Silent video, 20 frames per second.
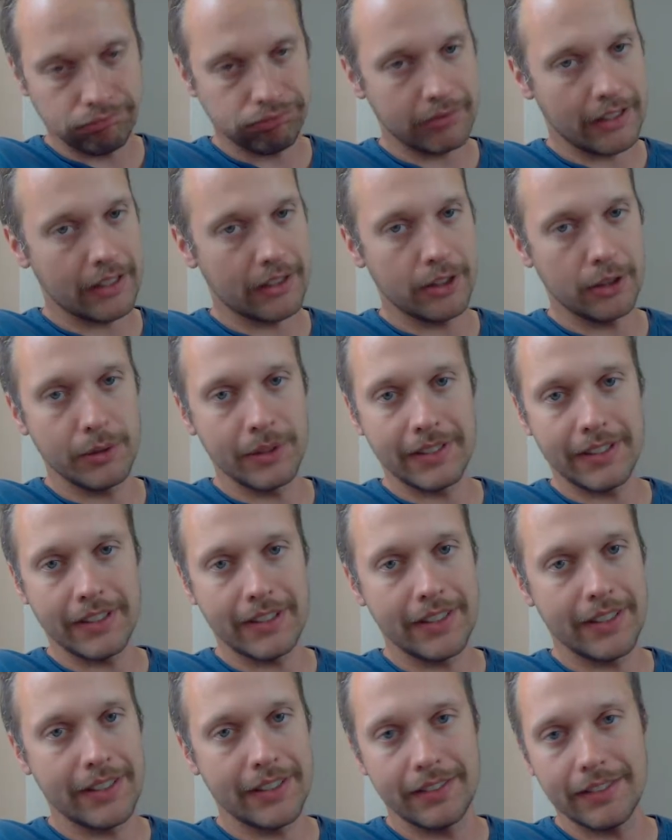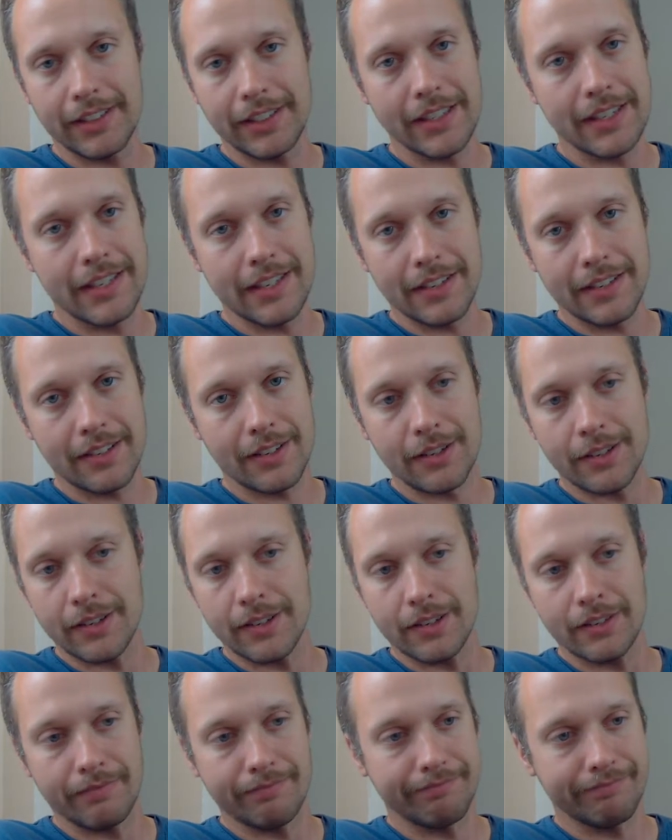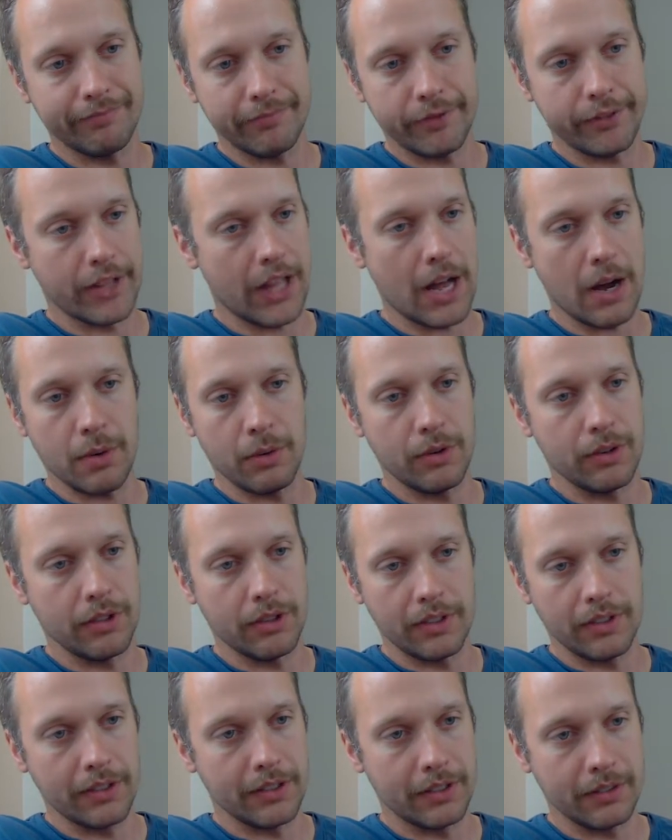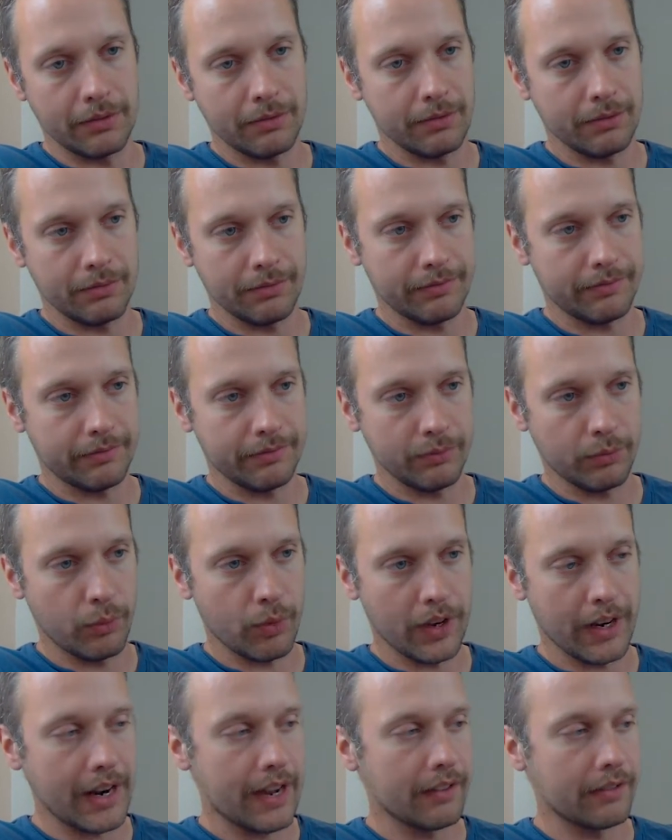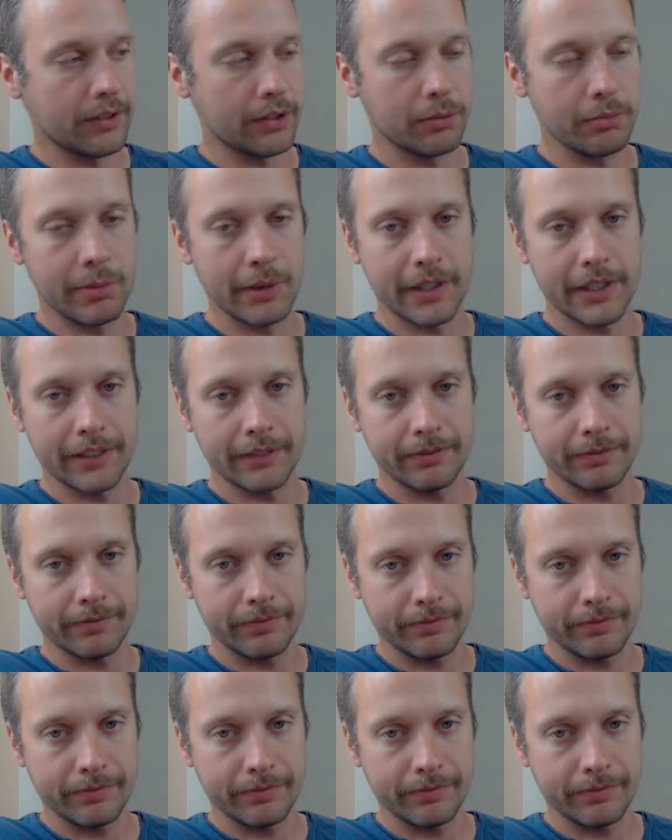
don't know what's in here, the yeast or flour, whatever, but